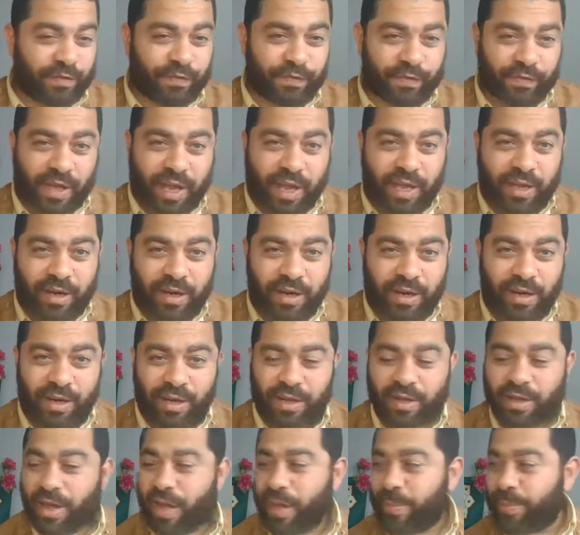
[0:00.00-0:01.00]
flyer,
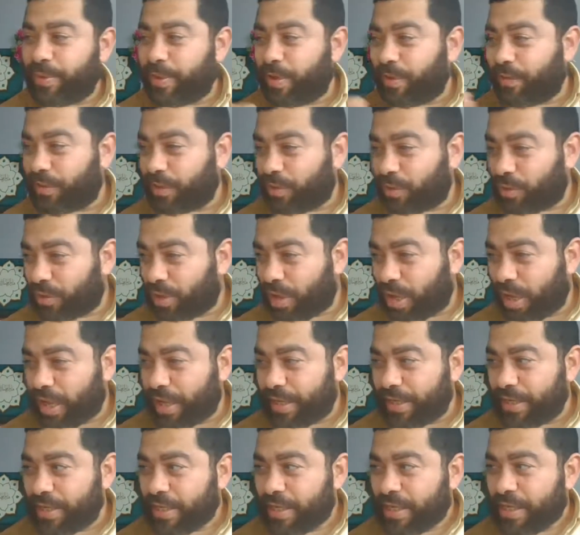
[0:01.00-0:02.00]
a copy of the
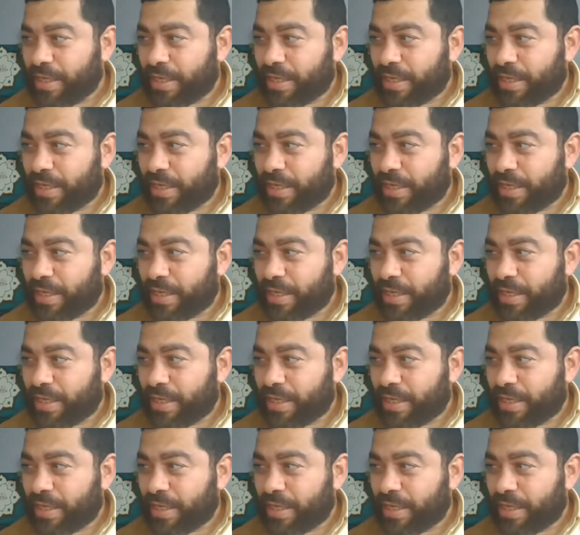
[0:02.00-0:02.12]
Quran.